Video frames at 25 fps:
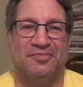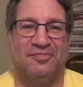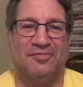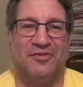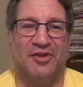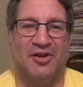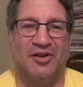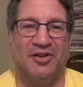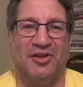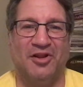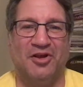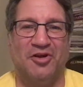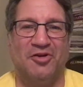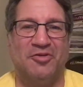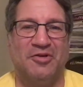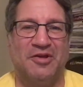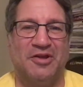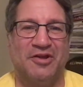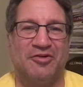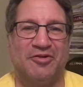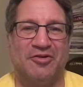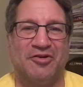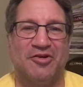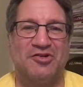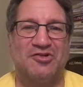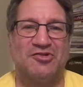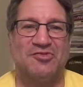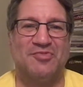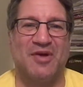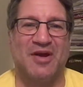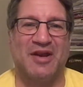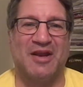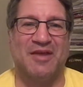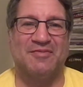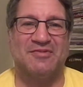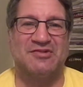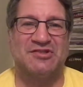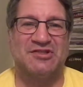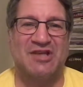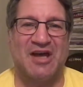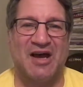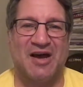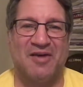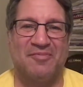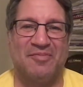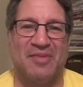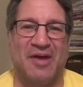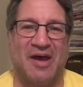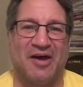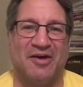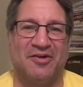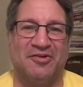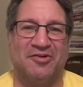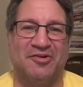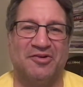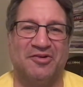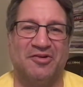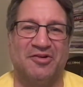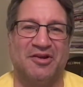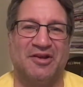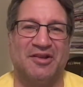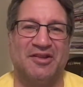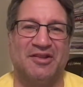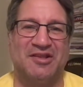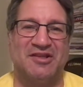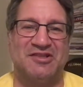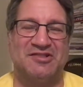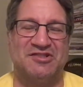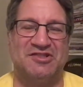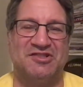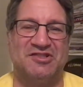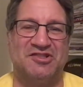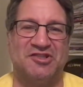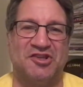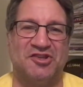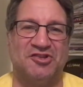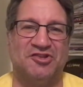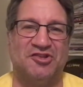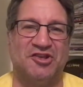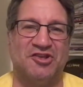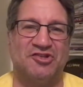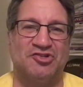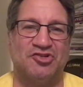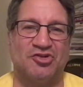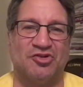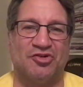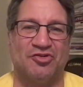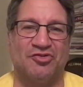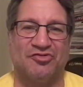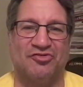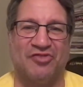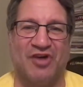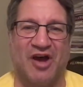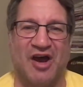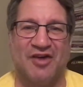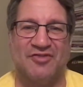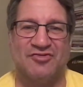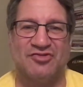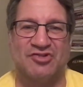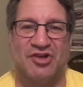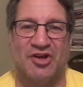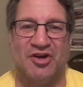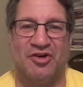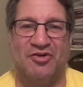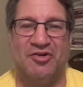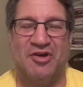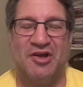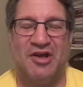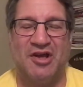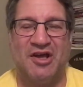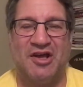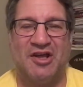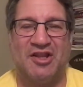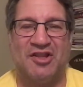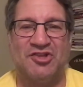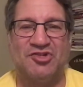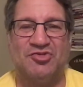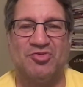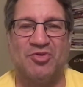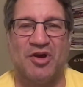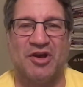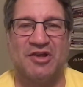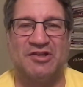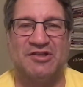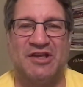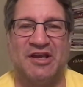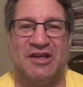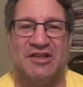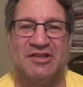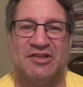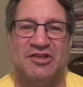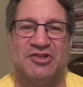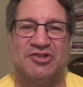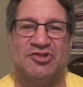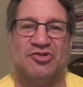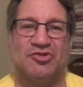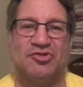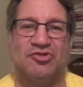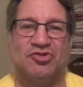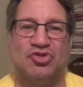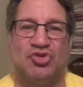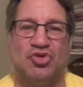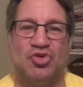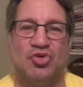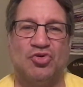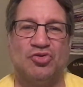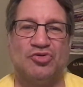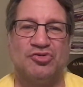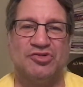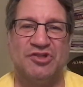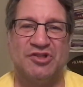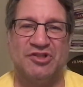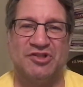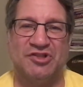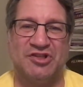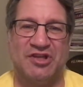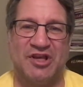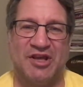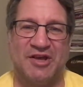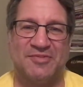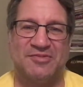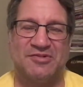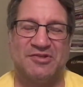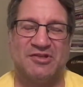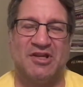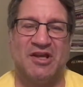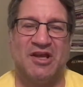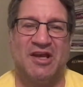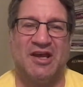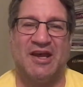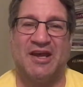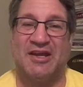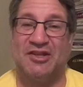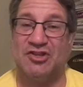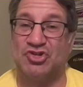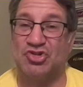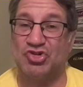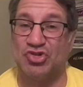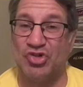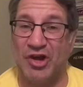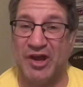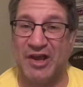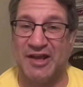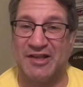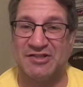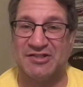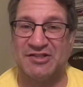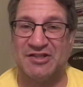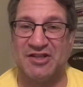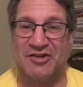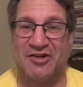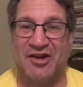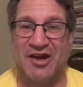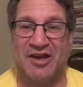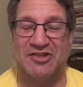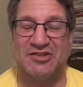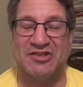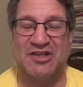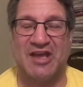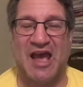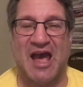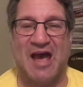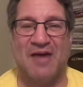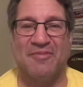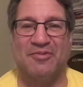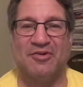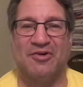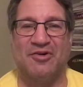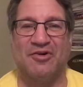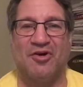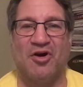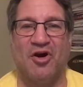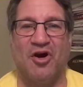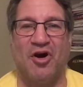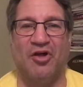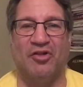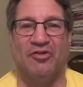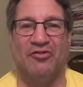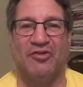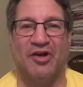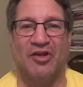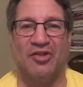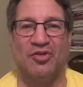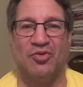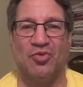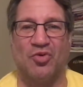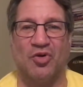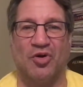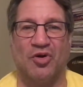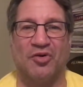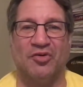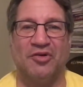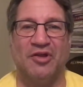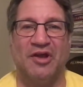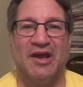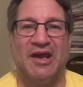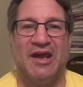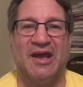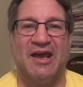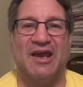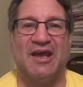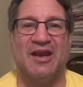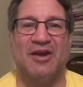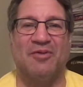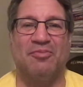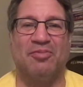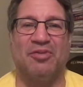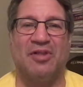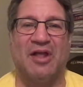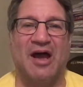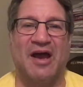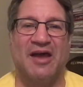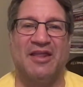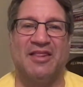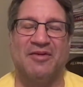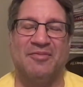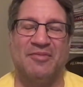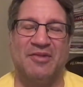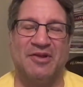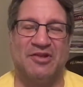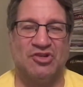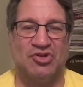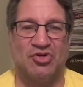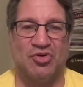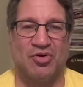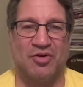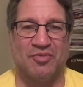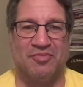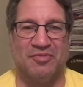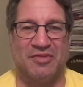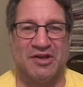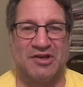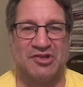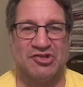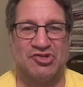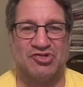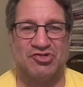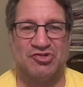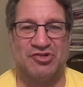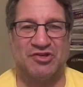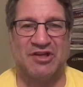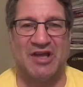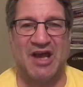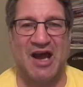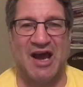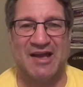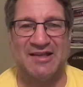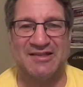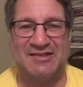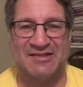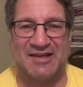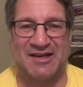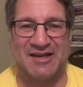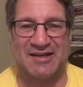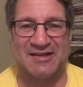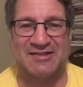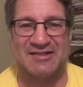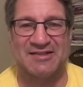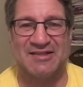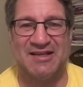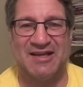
Hello, heroes. My name is Tom Pounder, and this is the Digital in 5 show. This is where I take digital tools and tips and trends that are actually happening all around the world and apply them into our ministry context.